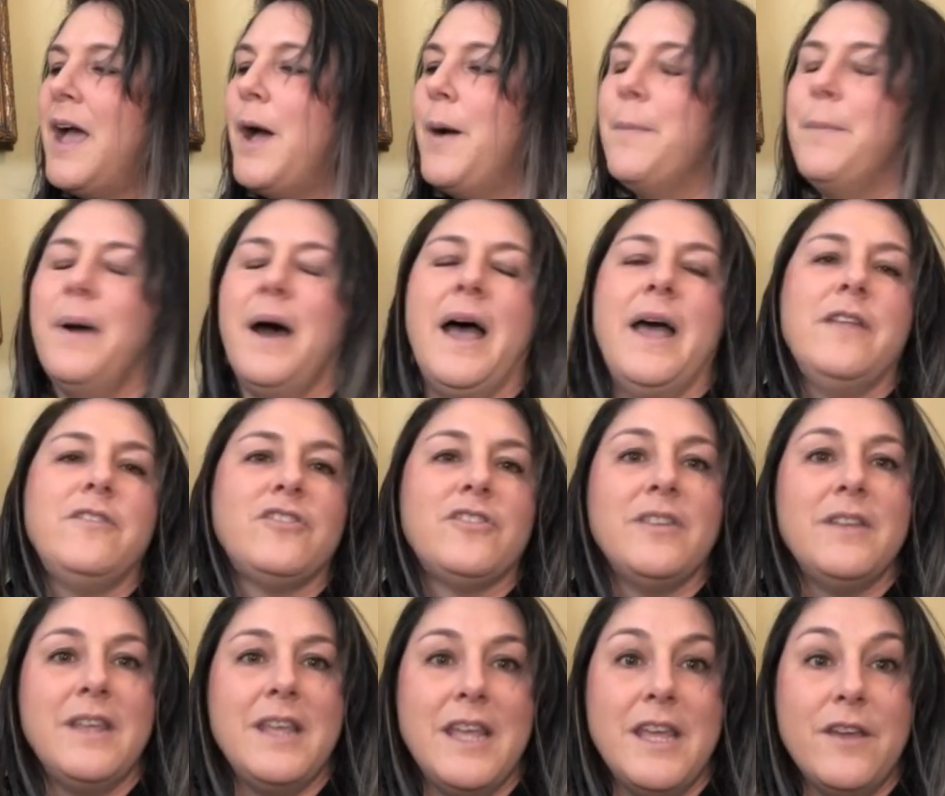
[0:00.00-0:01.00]
But
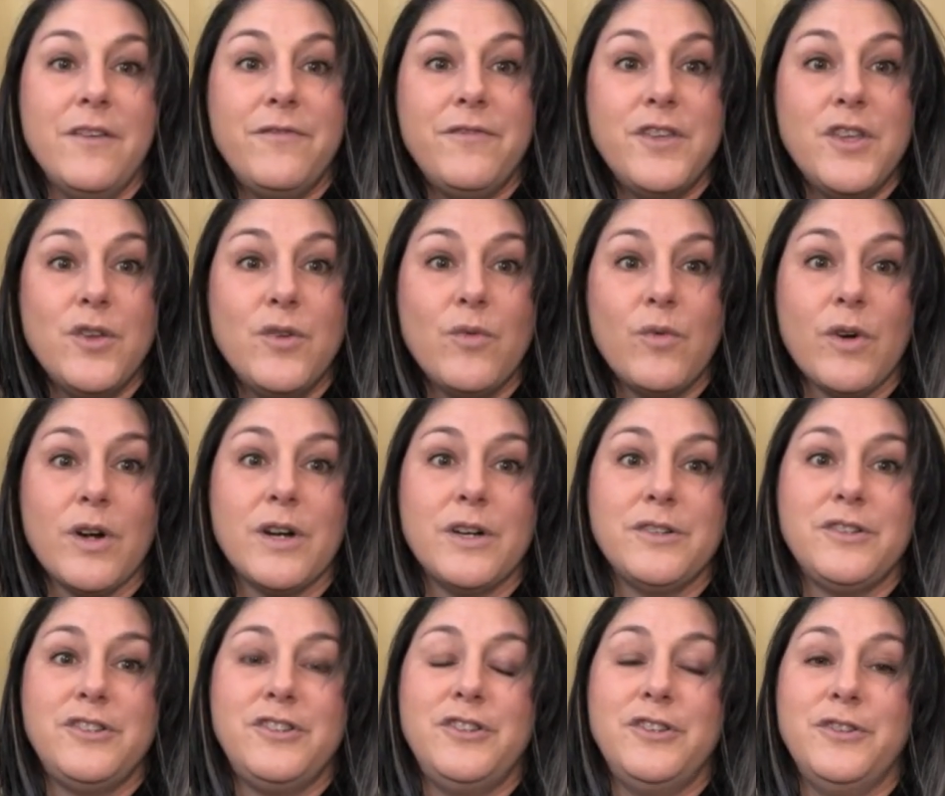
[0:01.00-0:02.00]
if you were
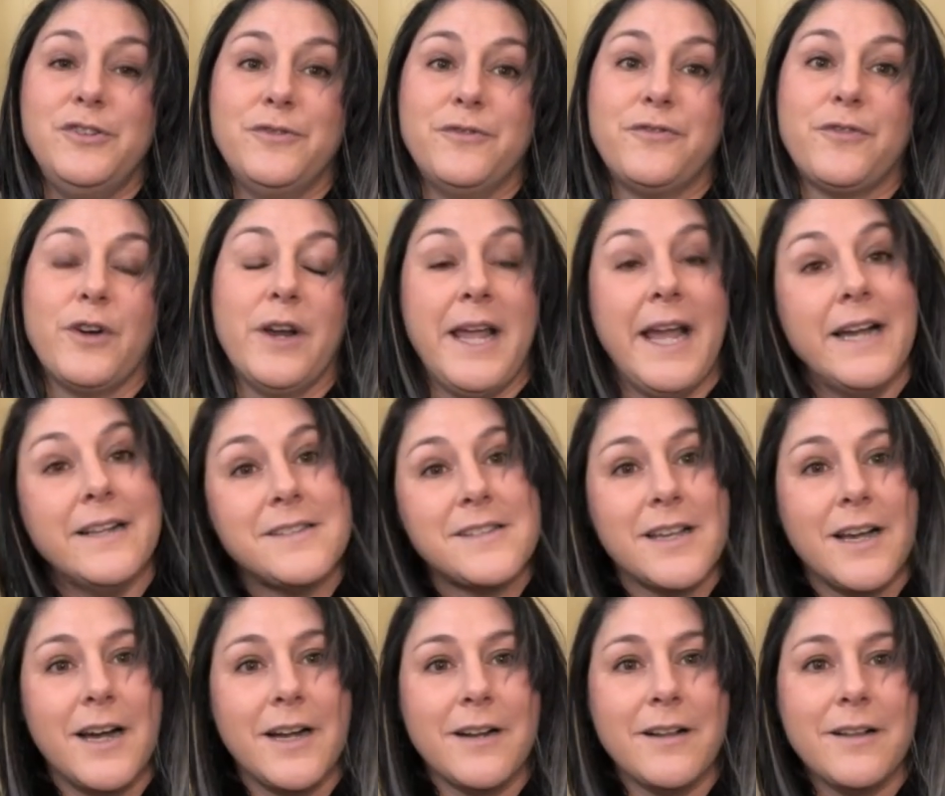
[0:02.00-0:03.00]
to forget
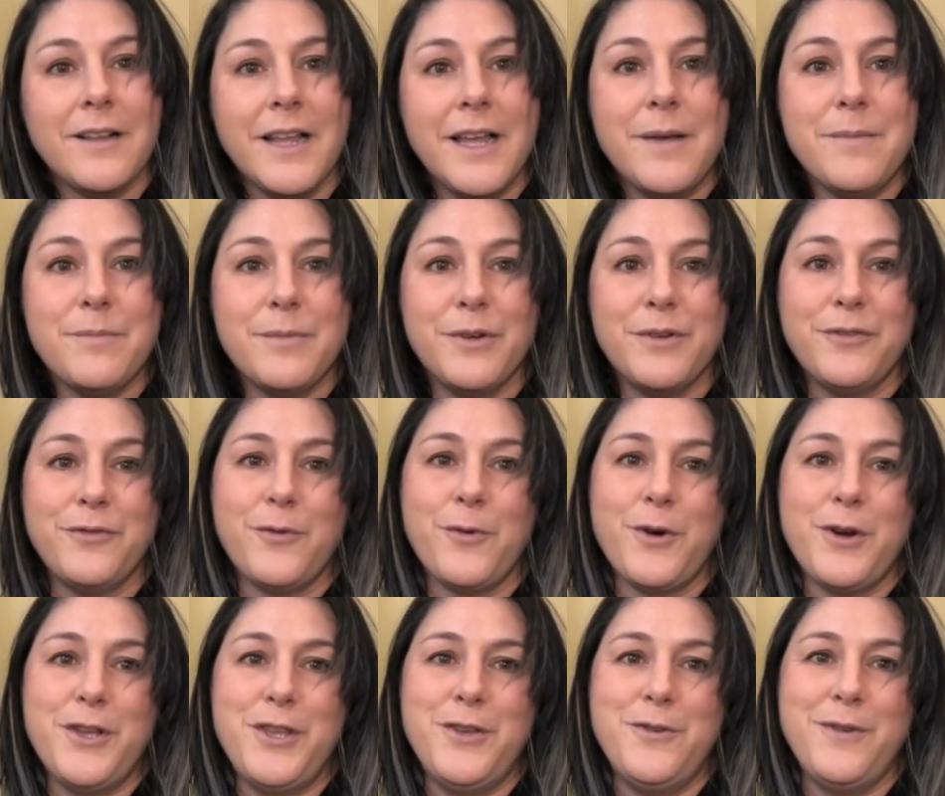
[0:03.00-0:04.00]
to unclip
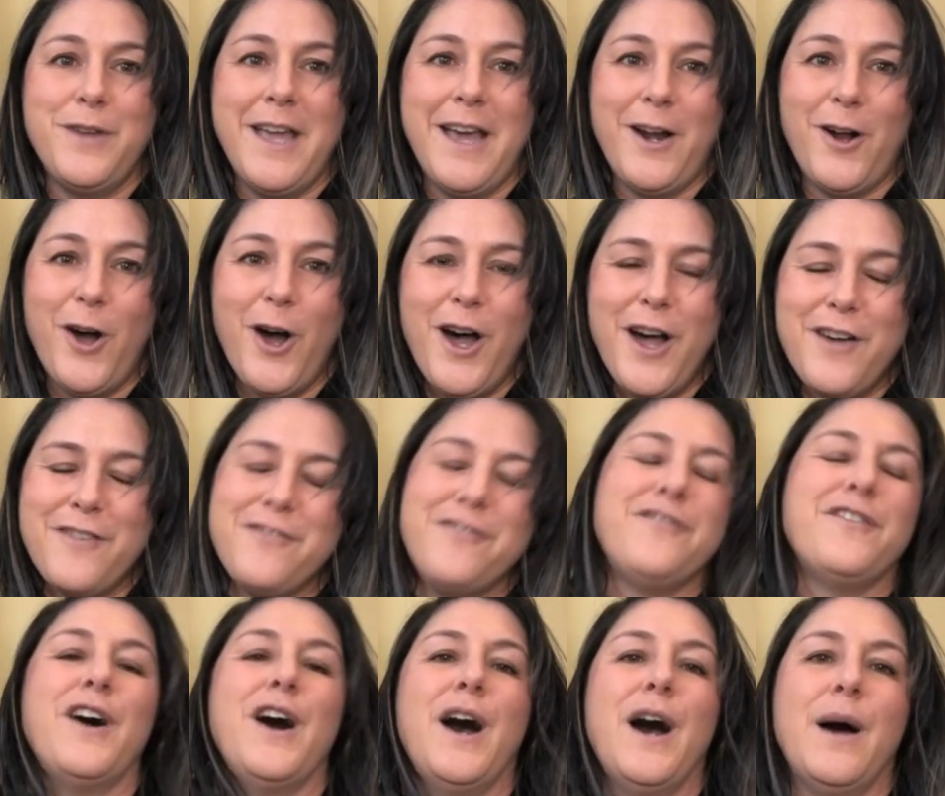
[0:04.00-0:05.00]
before you get off,